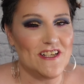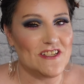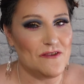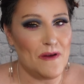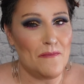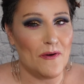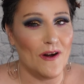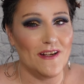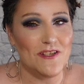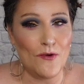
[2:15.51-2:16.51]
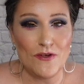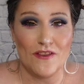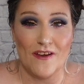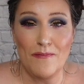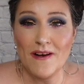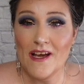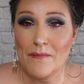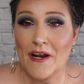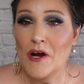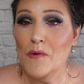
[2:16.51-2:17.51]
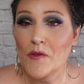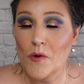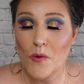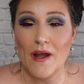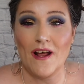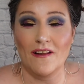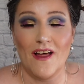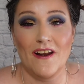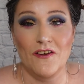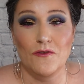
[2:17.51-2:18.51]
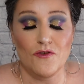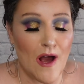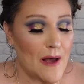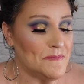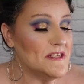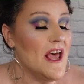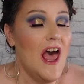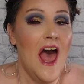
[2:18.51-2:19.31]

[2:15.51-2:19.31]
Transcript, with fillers: because remember I told you they've been coming out with quite a lot of new drops,